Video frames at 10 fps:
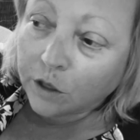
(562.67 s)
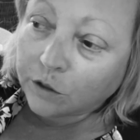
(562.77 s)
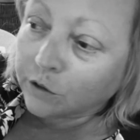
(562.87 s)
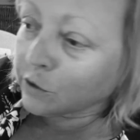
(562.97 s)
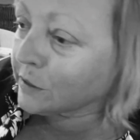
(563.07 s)

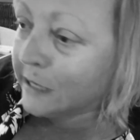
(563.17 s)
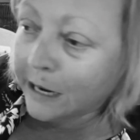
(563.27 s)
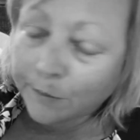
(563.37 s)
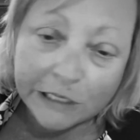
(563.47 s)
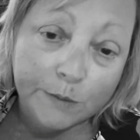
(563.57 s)
little
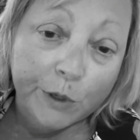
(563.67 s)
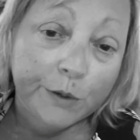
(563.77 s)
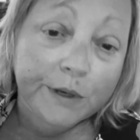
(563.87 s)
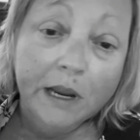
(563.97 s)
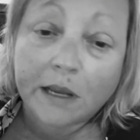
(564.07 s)
Tammy's
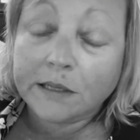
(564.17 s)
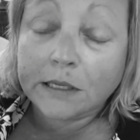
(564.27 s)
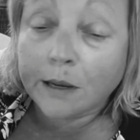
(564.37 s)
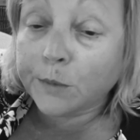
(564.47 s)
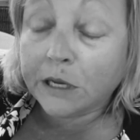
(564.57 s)
birthday is
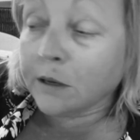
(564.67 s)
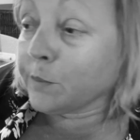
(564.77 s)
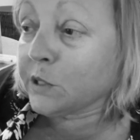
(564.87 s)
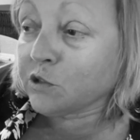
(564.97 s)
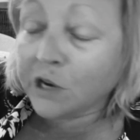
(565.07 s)
coming up
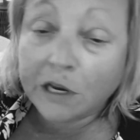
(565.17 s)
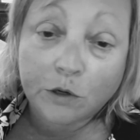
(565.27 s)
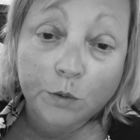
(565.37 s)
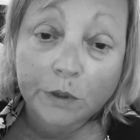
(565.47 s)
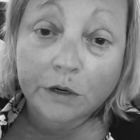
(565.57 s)
in
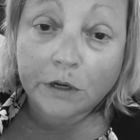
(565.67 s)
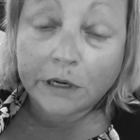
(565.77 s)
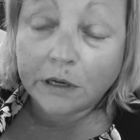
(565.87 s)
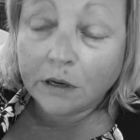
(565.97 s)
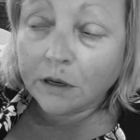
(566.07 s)
January